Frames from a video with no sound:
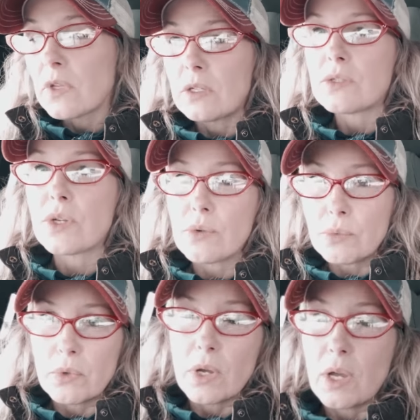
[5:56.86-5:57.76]

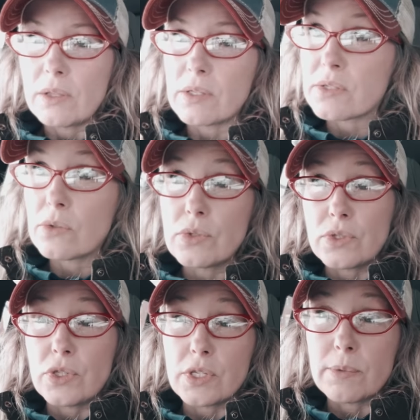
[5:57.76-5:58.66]
so this will
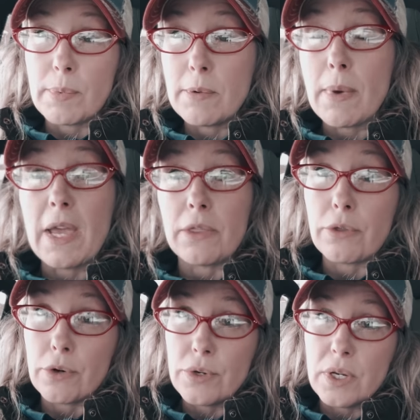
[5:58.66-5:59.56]
just be my
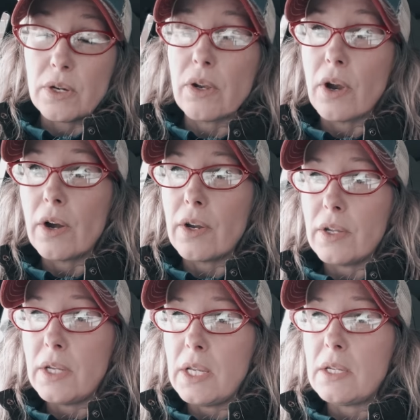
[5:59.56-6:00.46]
third year
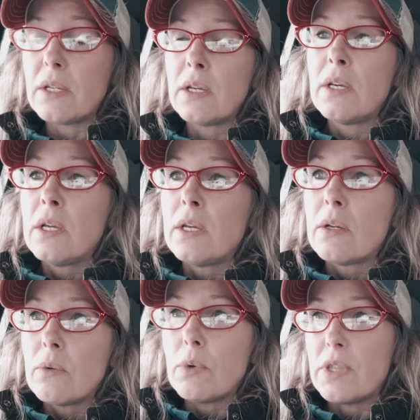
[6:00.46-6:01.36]
gardening
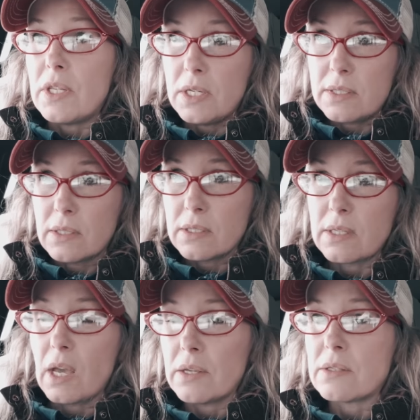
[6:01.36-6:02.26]
with any
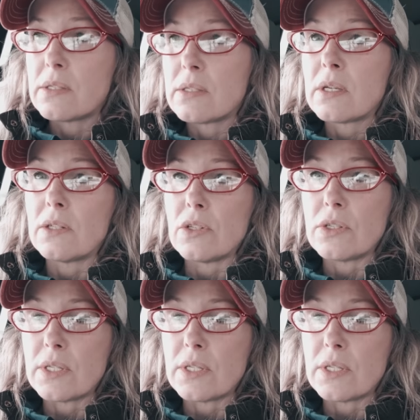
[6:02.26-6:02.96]
success, I should